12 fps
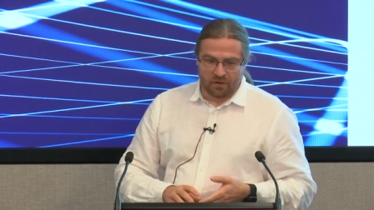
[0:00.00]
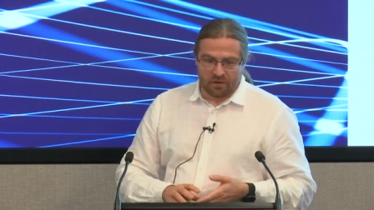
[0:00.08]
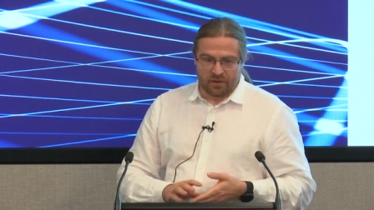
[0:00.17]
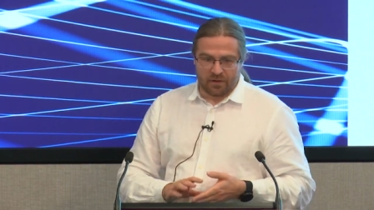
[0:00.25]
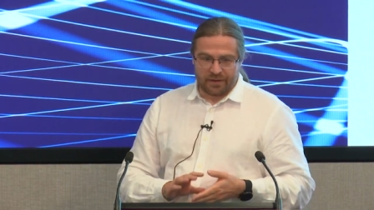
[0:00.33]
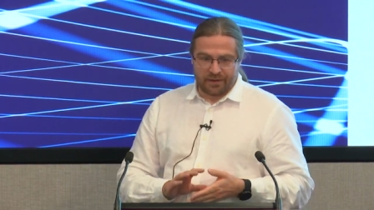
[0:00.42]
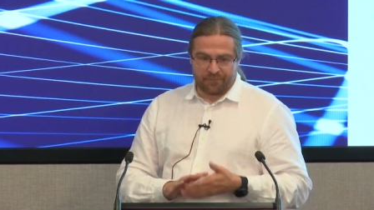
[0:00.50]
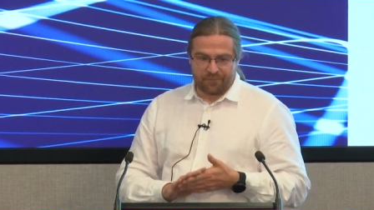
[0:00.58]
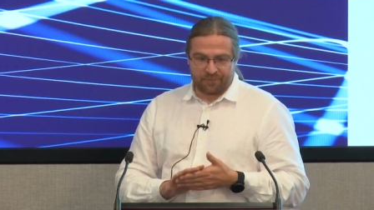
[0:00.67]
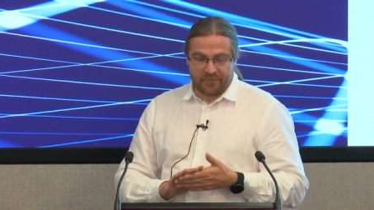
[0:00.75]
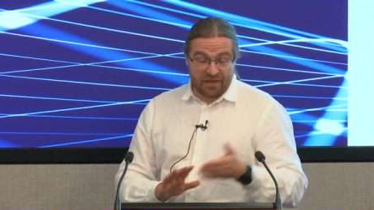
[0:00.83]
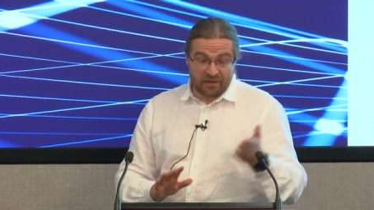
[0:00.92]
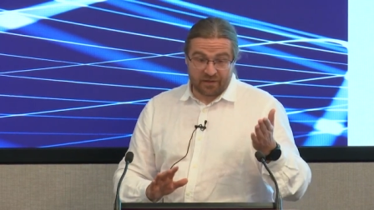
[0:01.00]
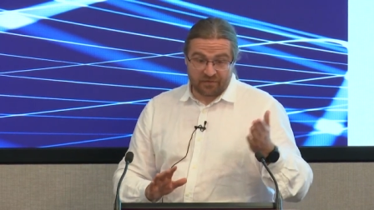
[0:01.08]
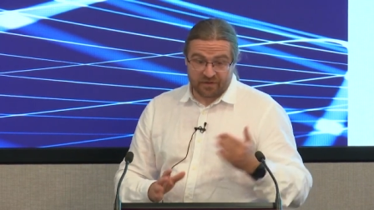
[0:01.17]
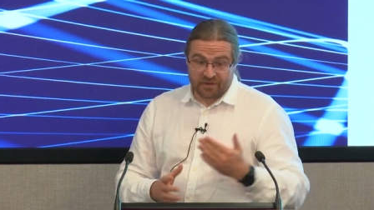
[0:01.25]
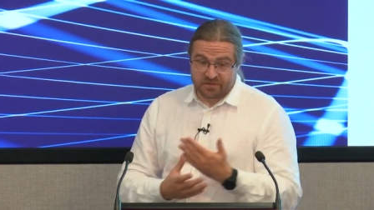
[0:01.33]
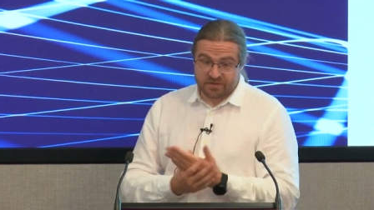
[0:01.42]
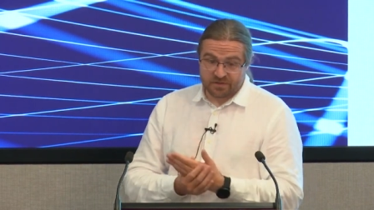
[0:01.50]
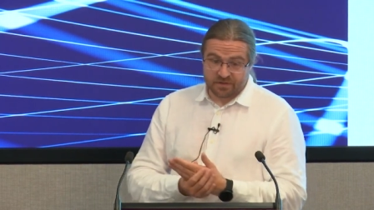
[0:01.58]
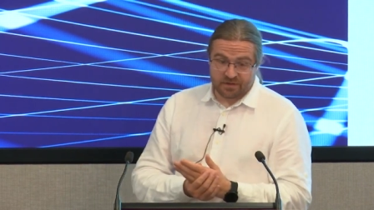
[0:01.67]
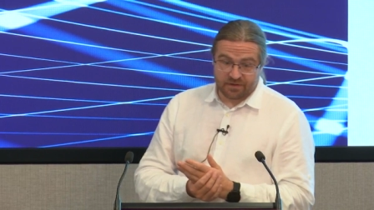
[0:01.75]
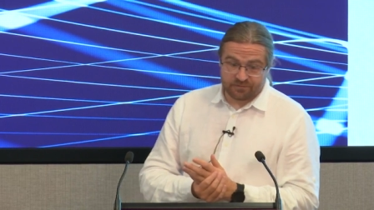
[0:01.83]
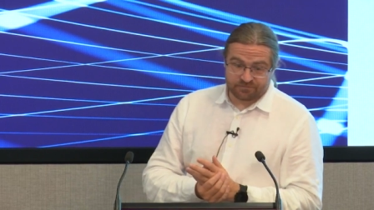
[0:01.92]
Um, yeah, like I said,
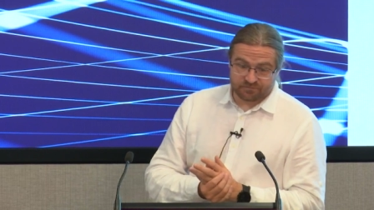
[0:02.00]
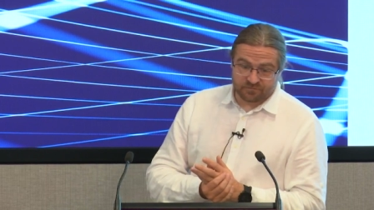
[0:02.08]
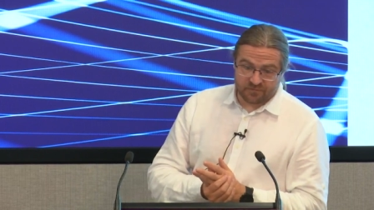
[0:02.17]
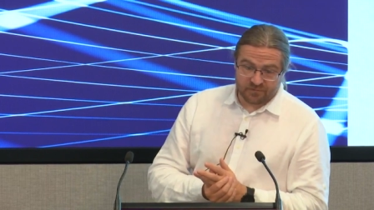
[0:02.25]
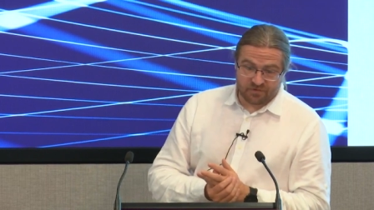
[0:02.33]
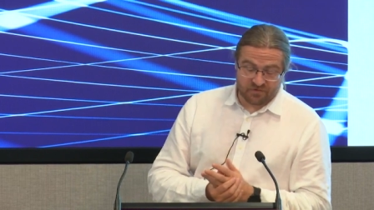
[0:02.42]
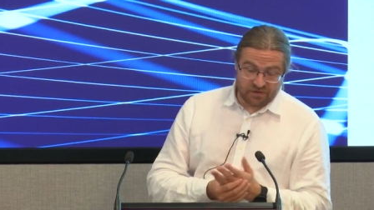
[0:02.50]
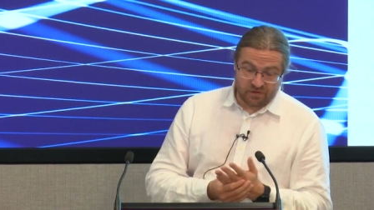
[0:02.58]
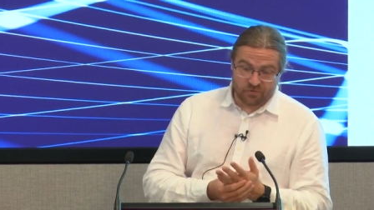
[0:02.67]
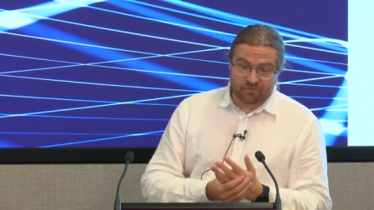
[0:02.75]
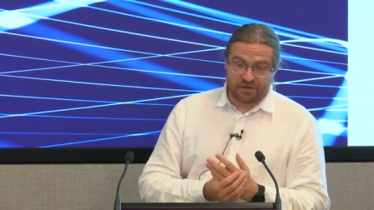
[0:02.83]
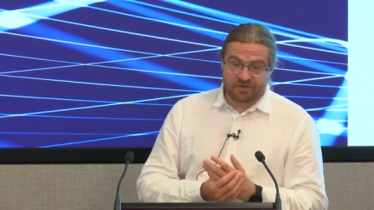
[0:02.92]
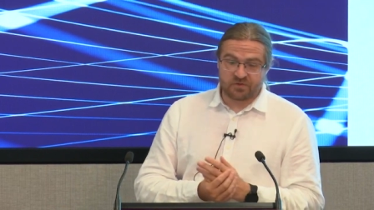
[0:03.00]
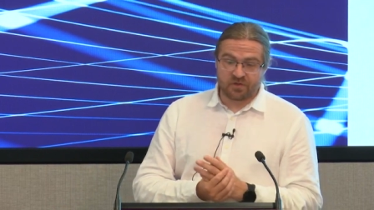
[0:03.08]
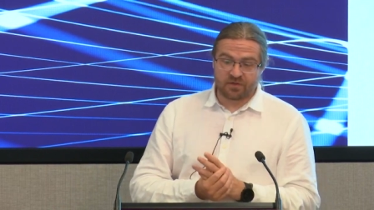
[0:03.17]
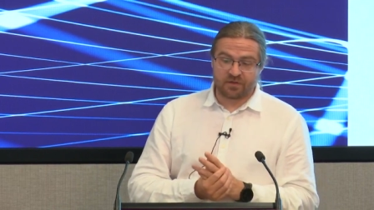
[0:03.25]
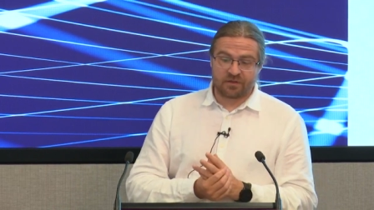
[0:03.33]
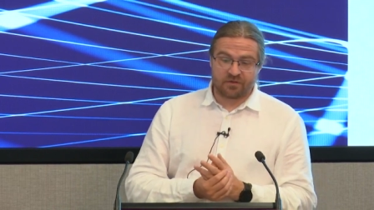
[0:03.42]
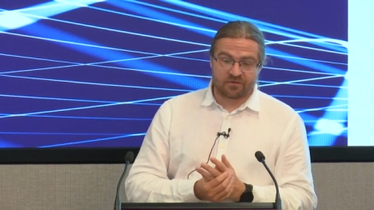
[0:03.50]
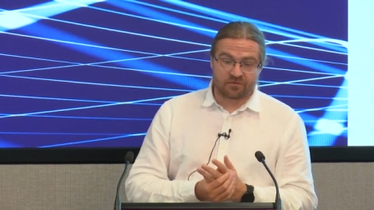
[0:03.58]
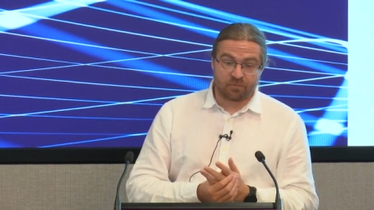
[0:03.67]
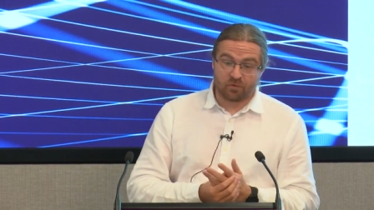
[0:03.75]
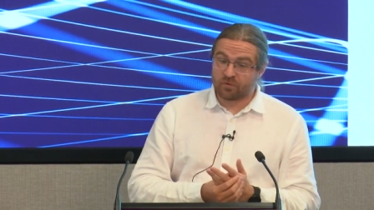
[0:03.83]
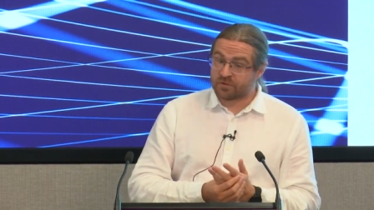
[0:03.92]
um, Cilium internally
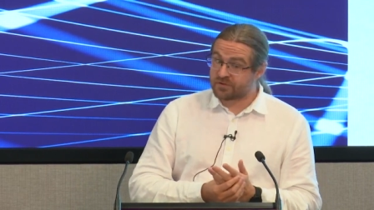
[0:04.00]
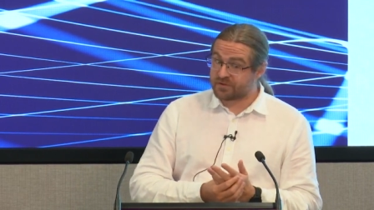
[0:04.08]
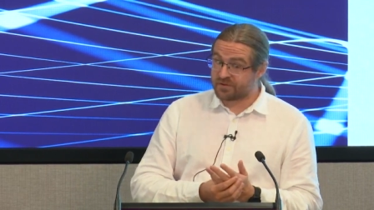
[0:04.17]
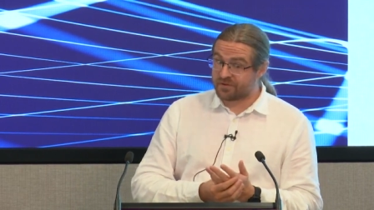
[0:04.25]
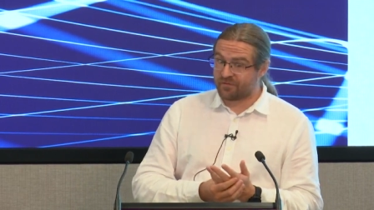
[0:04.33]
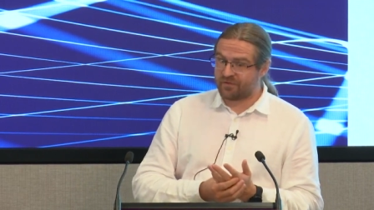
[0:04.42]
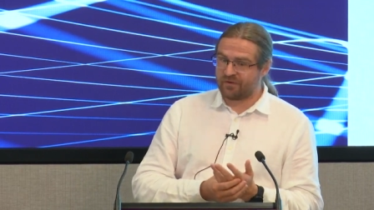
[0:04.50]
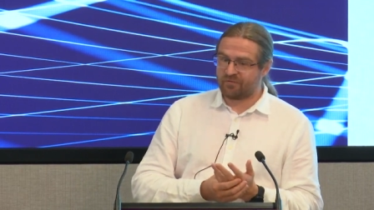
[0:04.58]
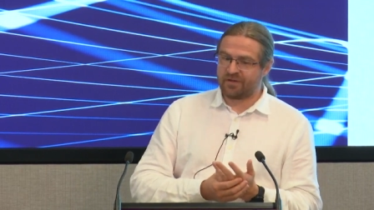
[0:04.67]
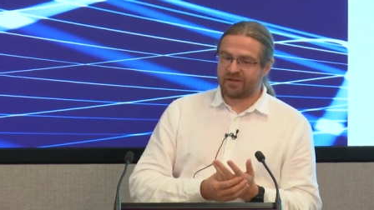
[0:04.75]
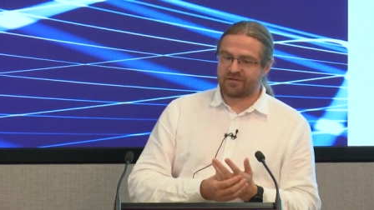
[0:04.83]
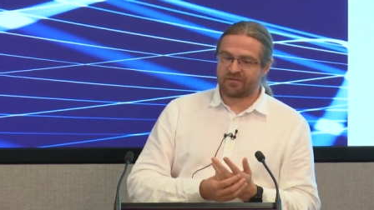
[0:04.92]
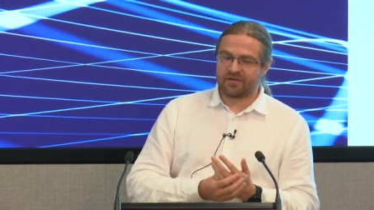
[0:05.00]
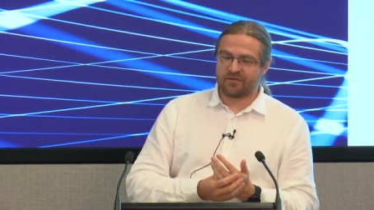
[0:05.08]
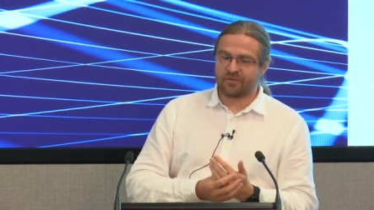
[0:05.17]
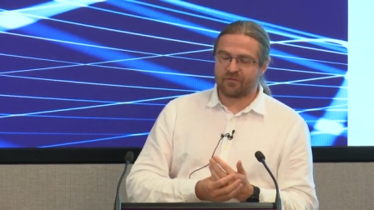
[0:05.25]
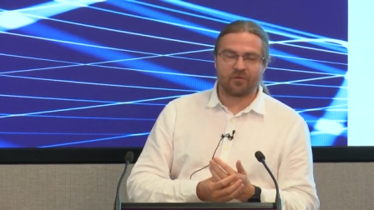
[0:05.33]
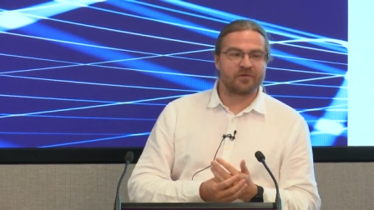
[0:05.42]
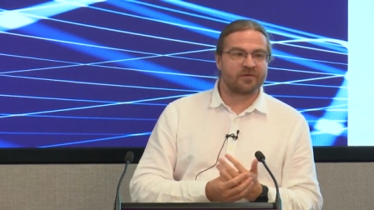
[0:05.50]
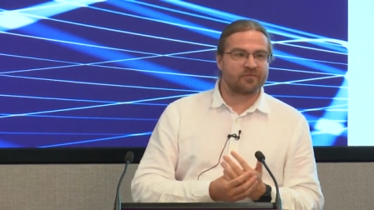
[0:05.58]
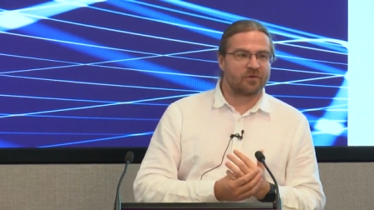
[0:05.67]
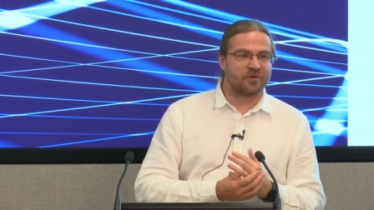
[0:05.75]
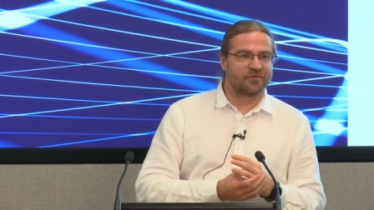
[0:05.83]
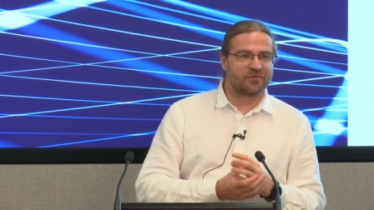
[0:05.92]
supports, in theory, NAT64. That's
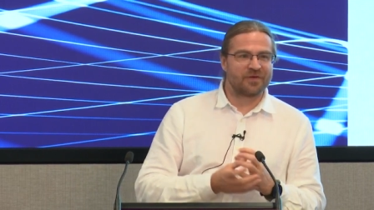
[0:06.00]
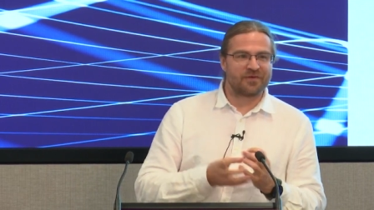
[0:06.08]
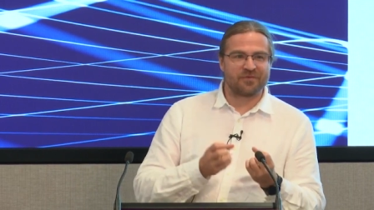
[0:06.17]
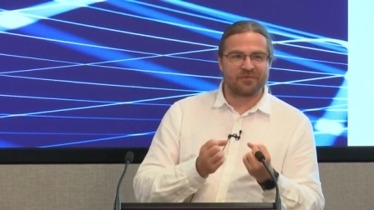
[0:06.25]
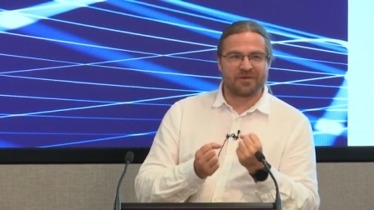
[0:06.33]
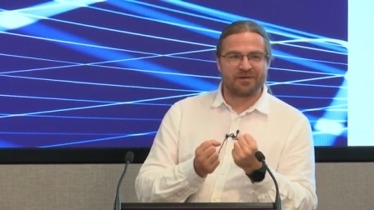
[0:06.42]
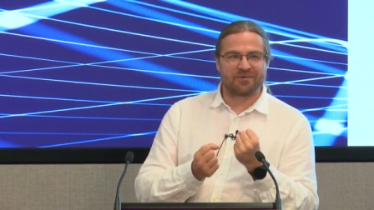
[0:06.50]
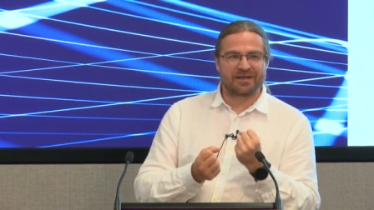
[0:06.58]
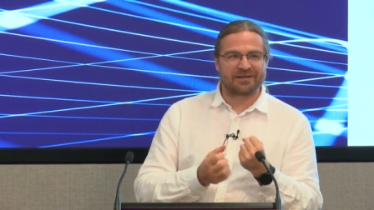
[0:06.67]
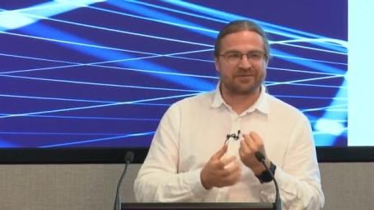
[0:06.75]
one of the things we really would like to